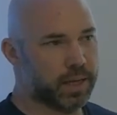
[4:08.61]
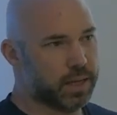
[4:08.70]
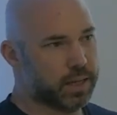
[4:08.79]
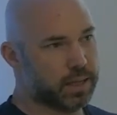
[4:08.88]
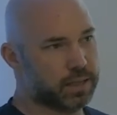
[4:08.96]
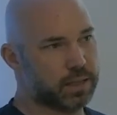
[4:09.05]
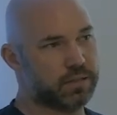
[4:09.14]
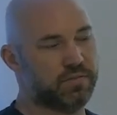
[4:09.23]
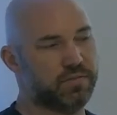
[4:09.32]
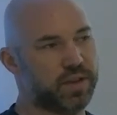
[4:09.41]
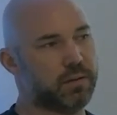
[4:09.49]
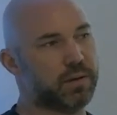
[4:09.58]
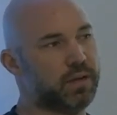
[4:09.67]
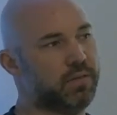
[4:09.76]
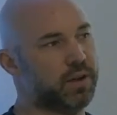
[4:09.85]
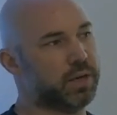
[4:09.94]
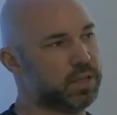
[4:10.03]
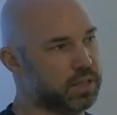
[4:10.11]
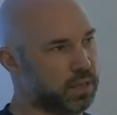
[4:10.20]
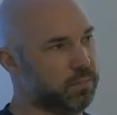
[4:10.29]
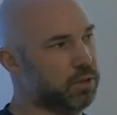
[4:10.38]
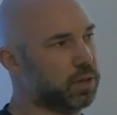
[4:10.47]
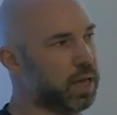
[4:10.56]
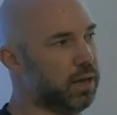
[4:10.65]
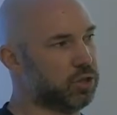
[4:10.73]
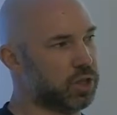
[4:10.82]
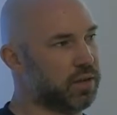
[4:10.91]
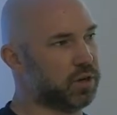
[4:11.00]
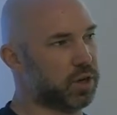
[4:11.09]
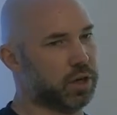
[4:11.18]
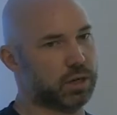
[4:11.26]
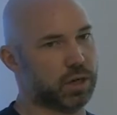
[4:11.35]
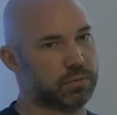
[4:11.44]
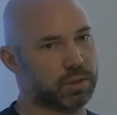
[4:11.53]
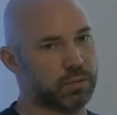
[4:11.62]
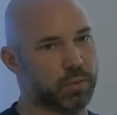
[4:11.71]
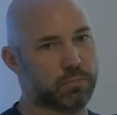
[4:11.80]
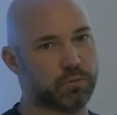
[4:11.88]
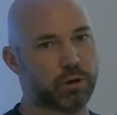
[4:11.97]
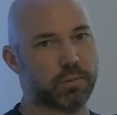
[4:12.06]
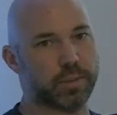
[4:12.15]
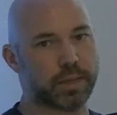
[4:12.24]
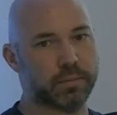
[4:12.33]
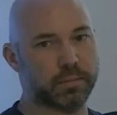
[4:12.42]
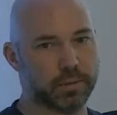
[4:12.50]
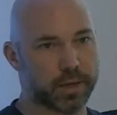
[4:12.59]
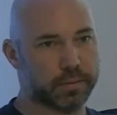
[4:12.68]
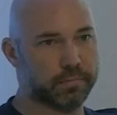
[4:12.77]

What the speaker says: This is very, very similar to how Java got adopted in web programming, right?